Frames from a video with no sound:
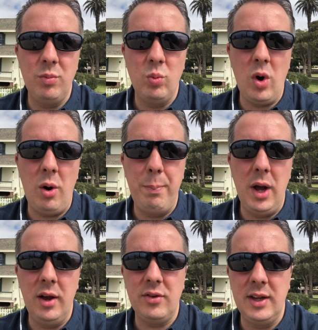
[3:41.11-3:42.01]
and I'll
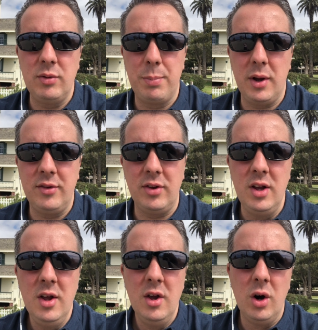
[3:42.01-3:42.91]
personally reply to
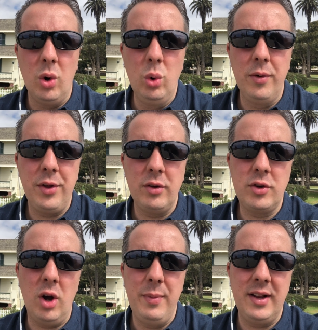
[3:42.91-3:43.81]
all of those
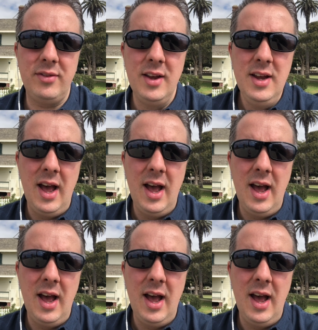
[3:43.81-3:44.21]
comments,